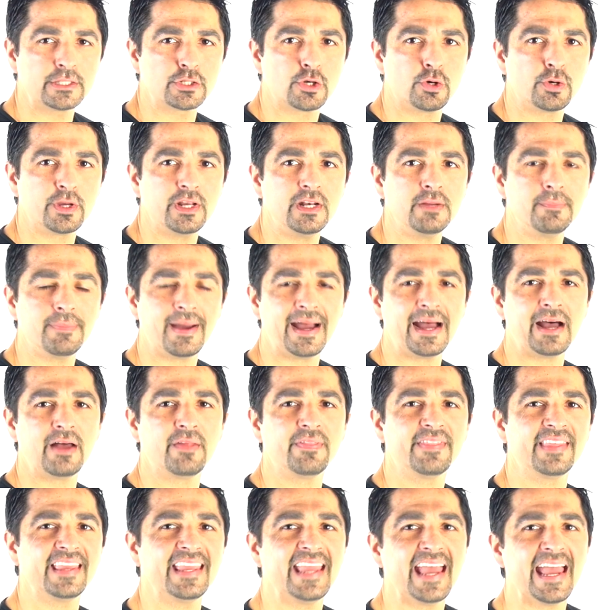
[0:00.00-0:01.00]
talking
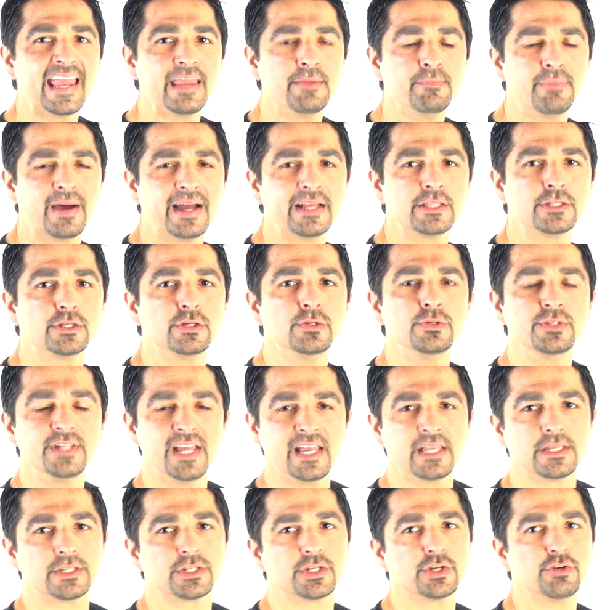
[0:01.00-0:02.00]
about the 8x2
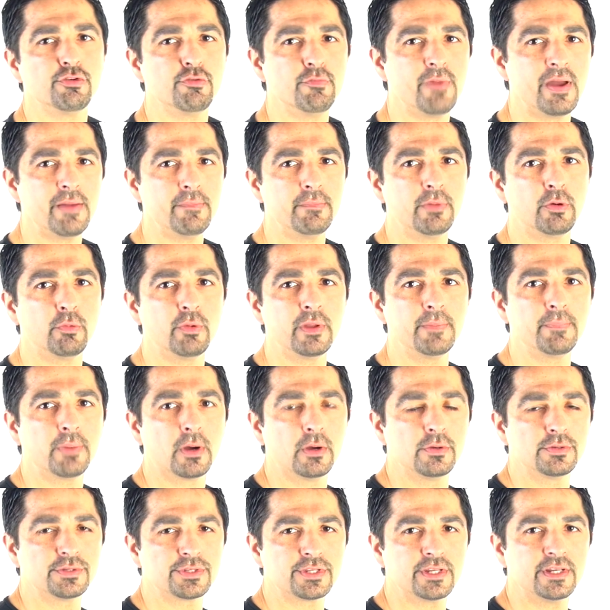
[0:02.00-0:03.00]
test. You remember we
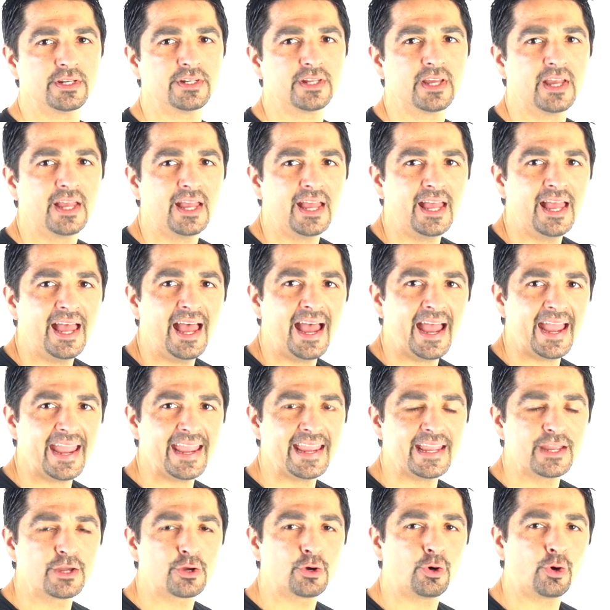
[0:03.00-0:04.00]
posted
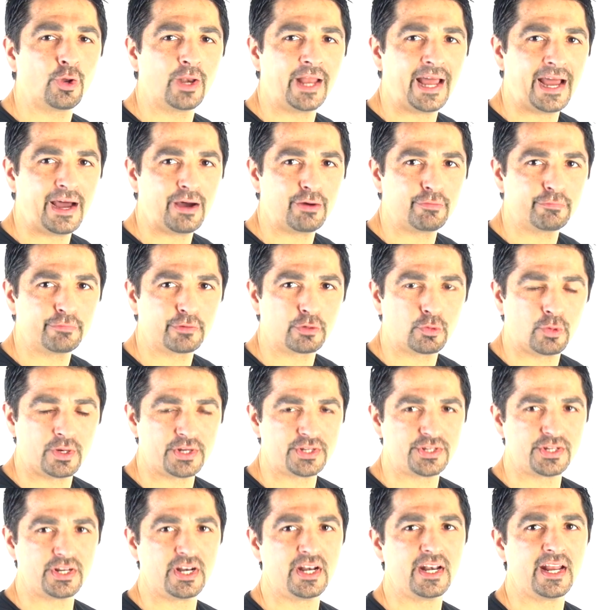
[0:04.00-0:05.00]
a call out for
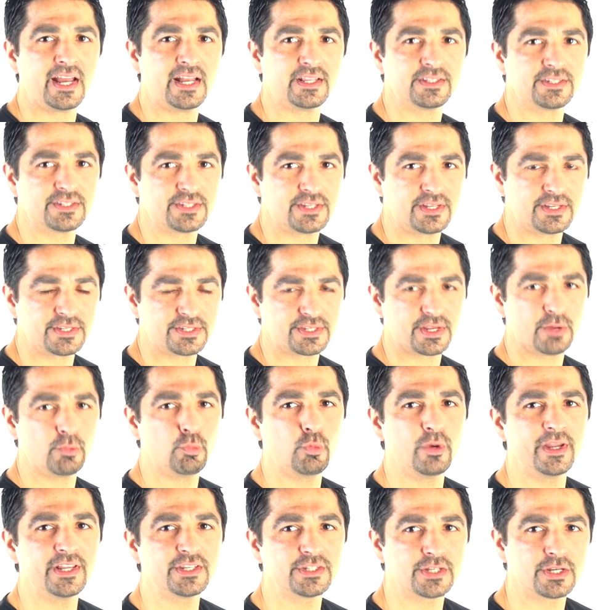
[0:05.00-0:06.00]
question and answer some
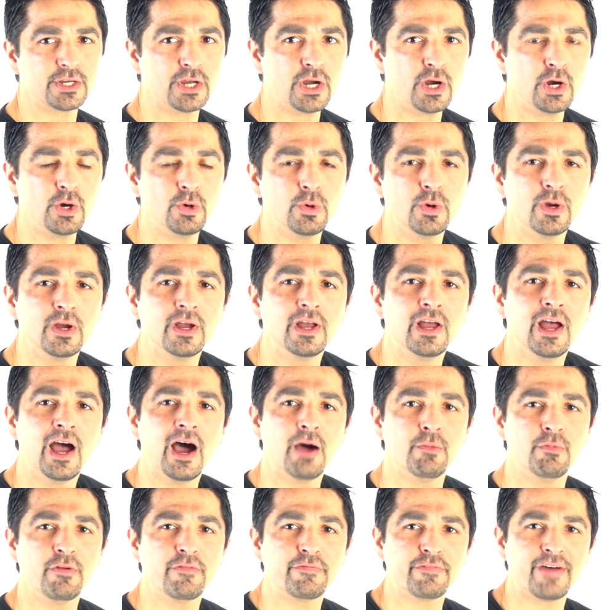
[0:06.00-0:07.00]
weeks ago,
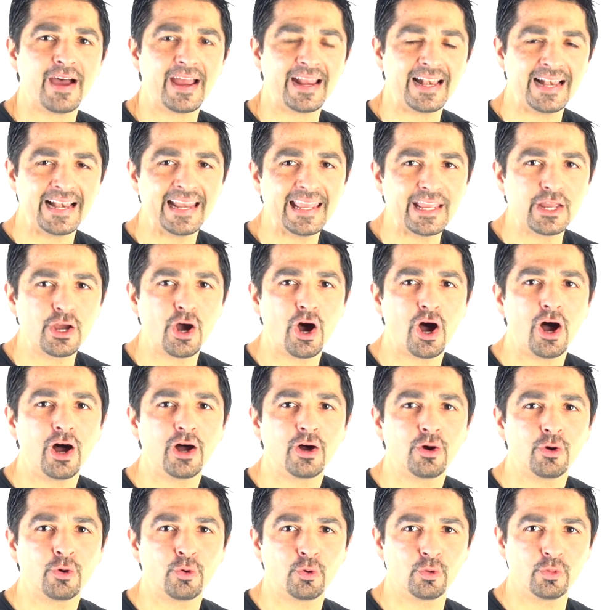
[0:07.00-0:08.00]
and we finally got
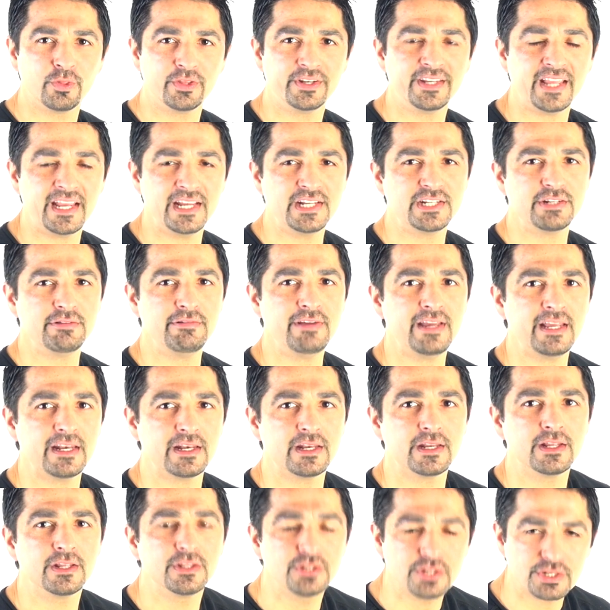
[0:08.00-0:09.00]
all the data
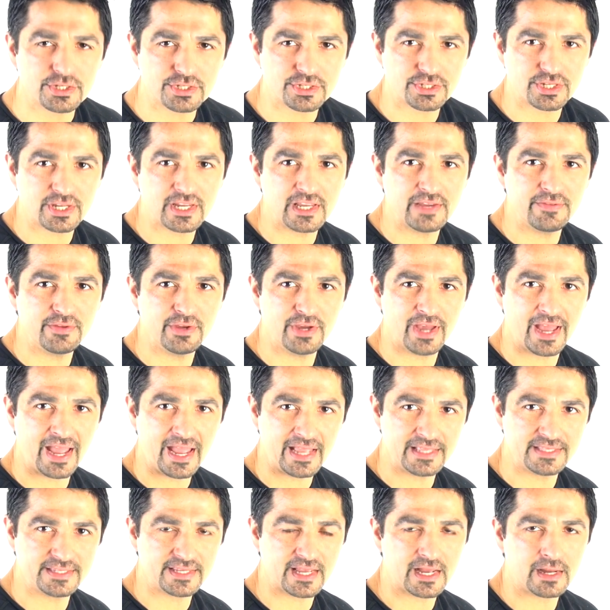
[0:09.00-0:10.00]
in. Just to give you a
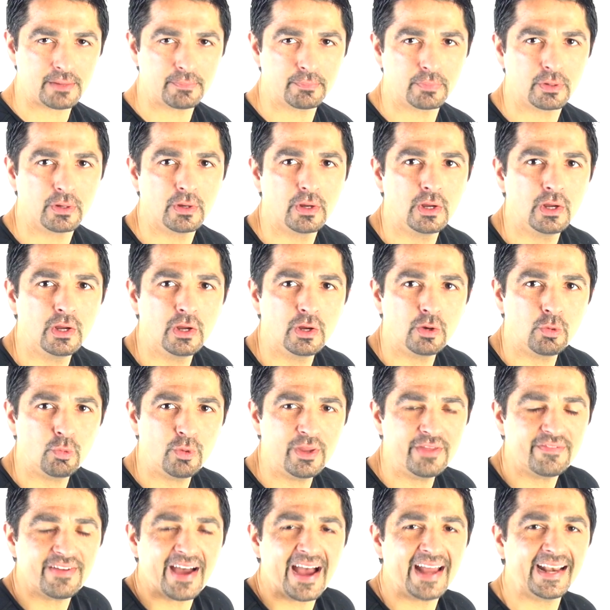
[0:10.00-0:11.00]
heads up,
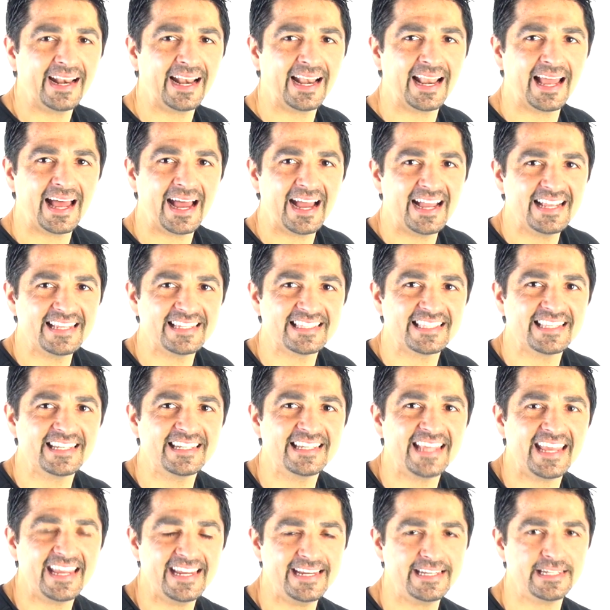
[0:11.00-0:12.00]
we've analyzed the
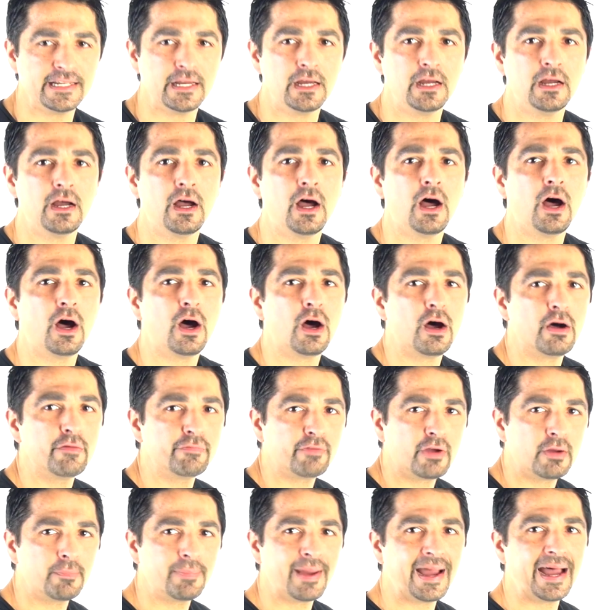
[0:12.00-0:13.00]
data of
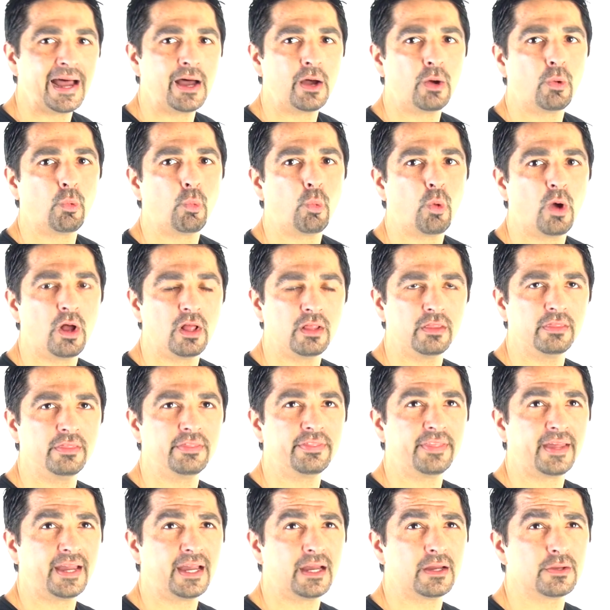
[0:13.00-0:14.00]
about
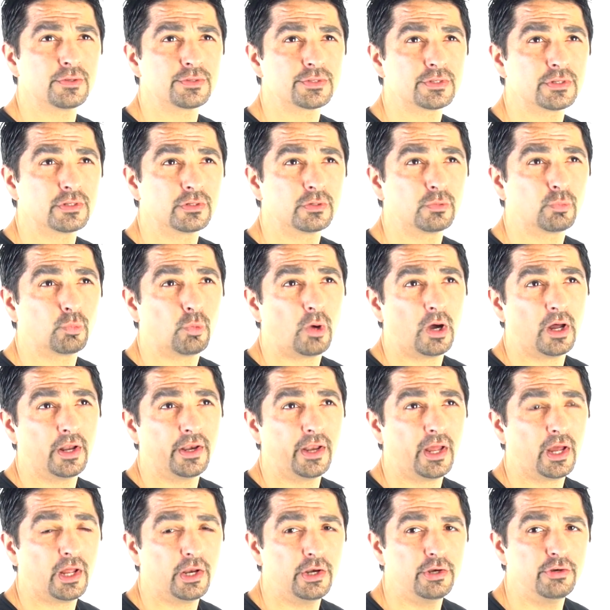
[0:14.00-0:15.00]

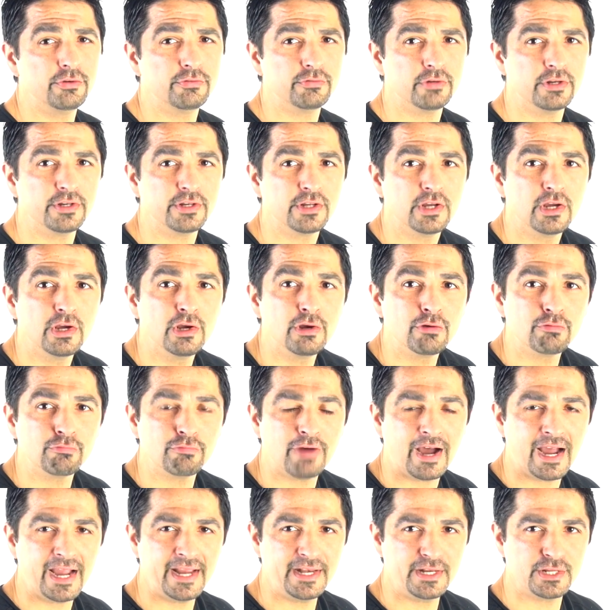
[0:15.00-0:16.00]
1,100
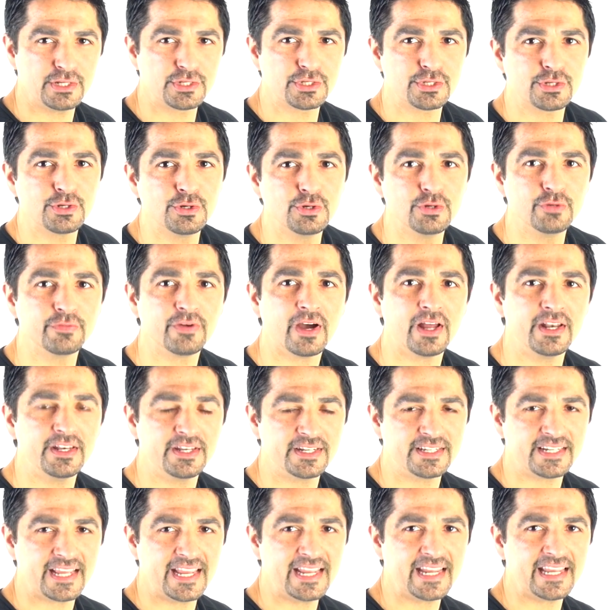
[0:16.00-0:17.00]
riders who've
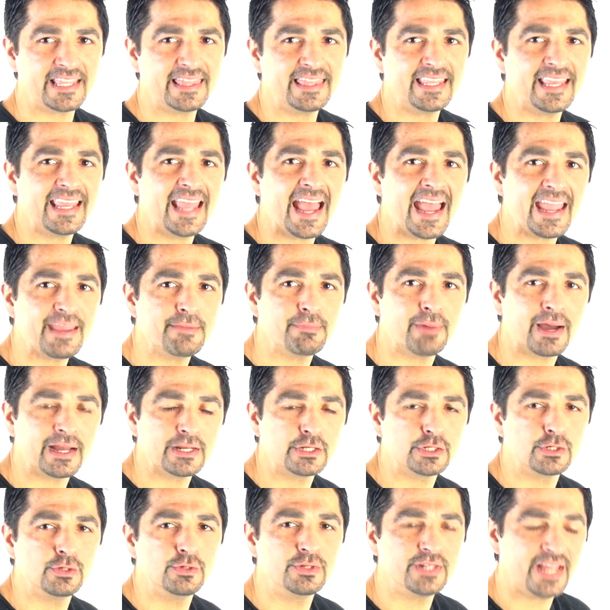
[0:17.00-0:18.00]
undertaken the
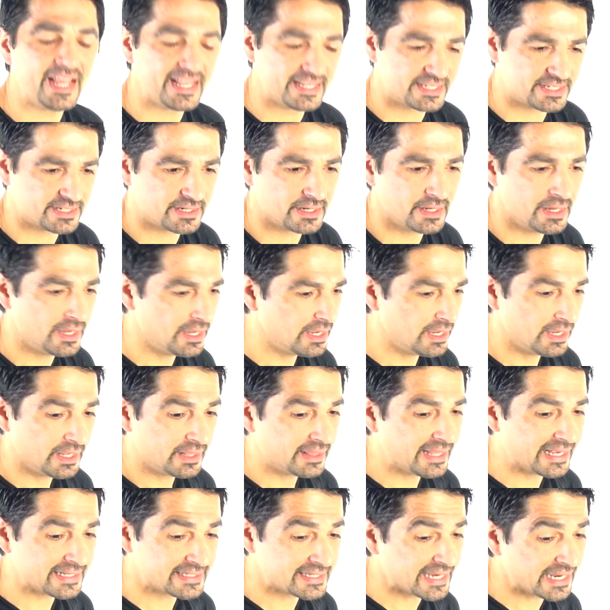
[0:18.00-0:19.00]
8x2 test.
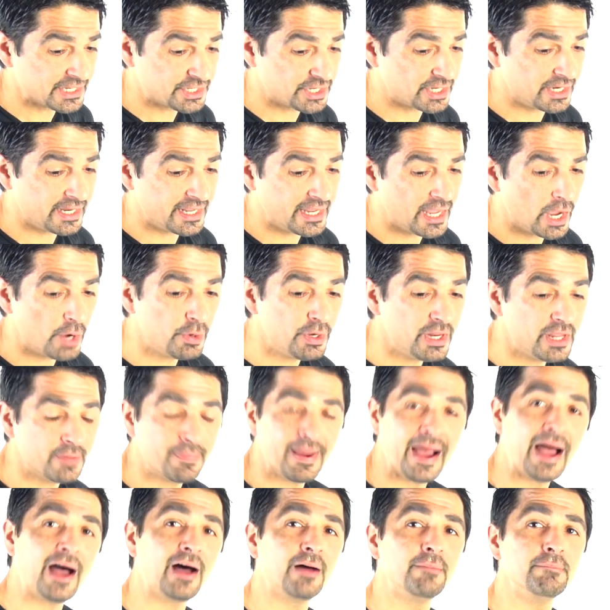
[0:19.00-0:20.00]
That's actually only
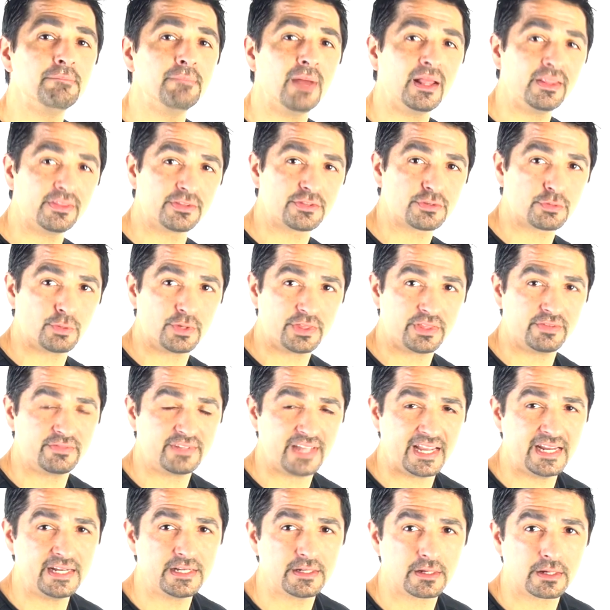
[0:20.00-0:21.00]
about a month's worth of
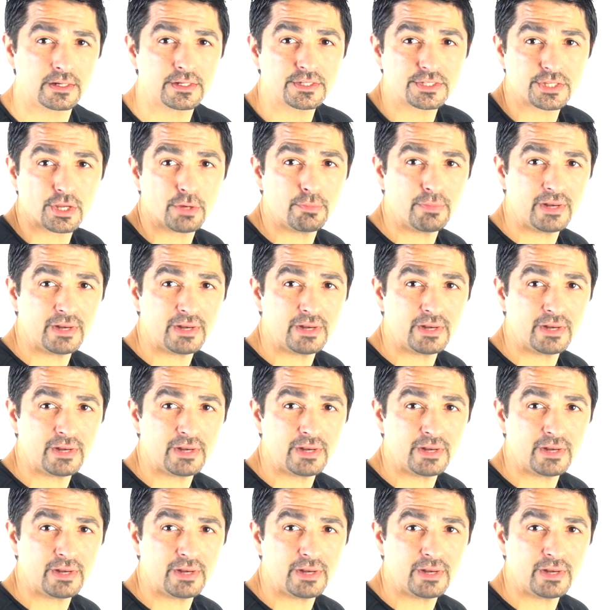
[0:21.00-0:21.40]
data, because so